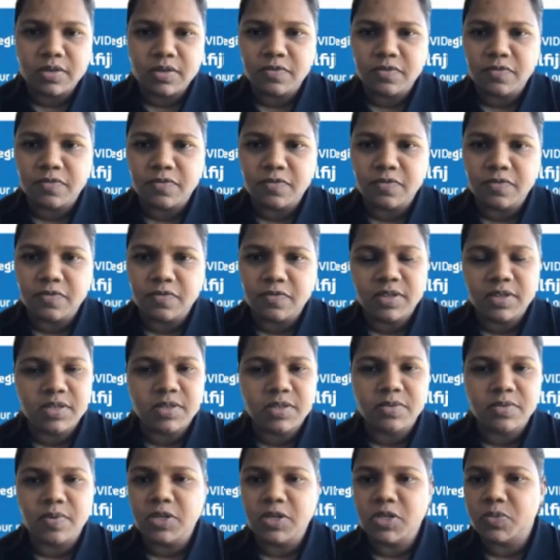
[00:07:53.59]
the fevers,
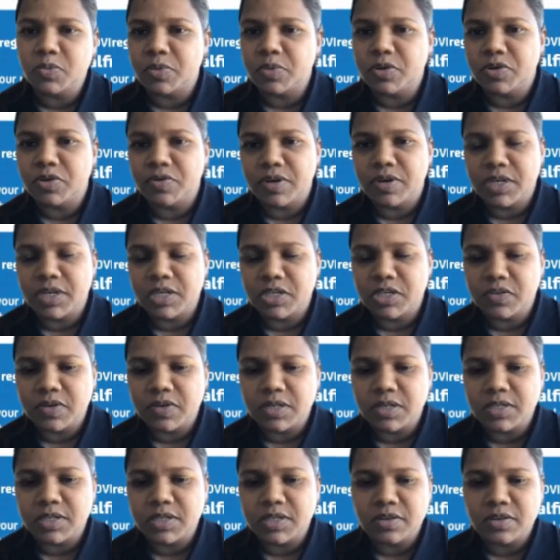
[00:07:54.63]
the respiratory
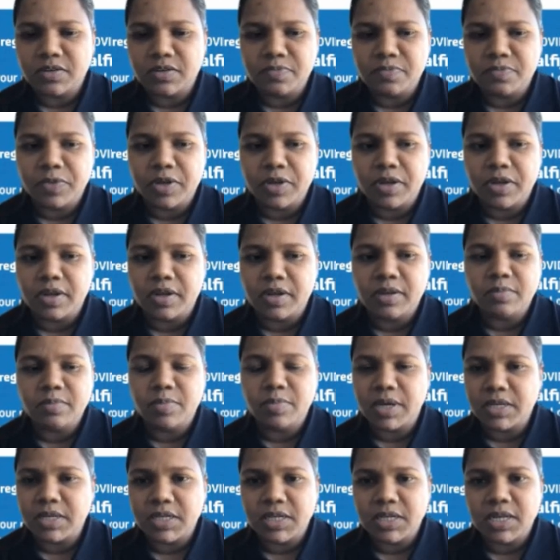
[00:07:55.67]
distress syndrome,
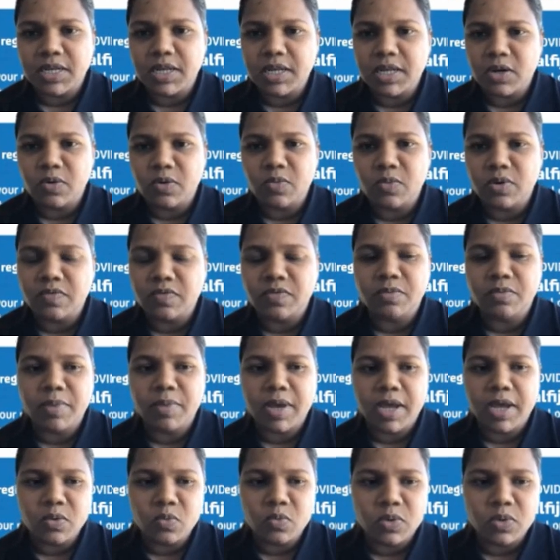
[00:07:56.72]
basically, one of the
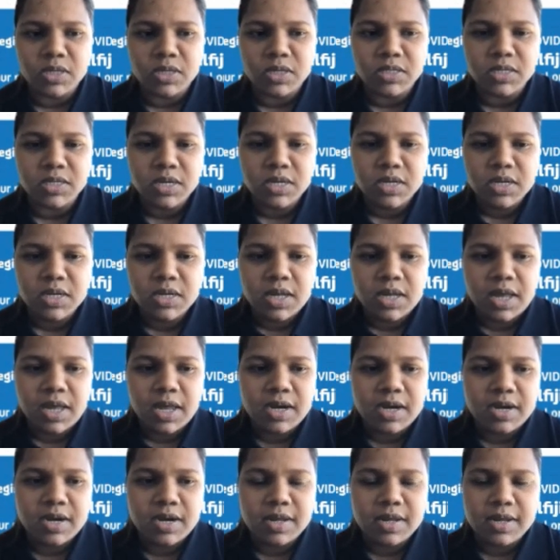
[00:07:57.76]
main ones.
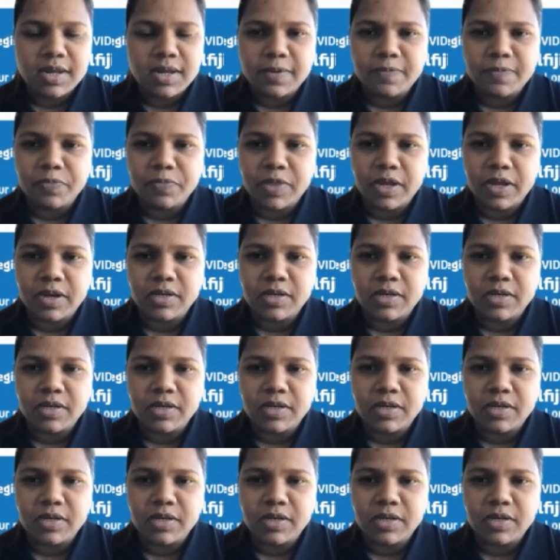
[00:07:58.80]
And that